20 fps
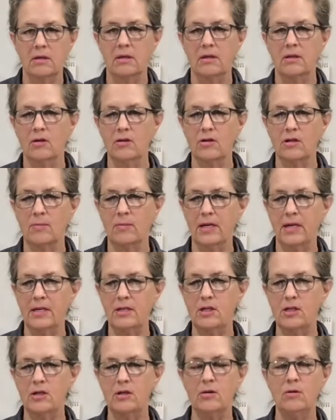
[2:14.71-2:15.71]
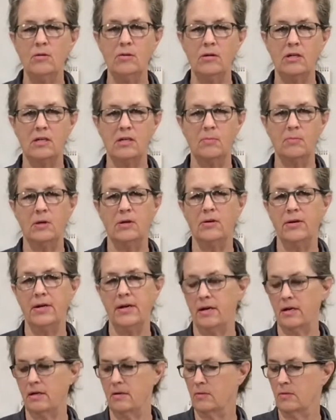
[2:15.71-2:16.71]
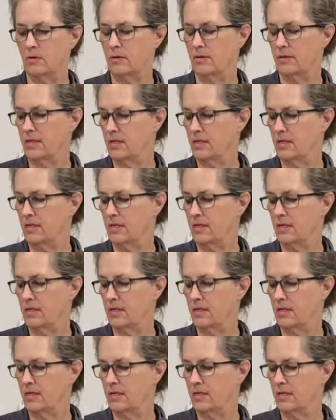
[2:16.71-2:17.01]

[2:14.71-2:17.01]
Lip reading: Those are my two spirit animals.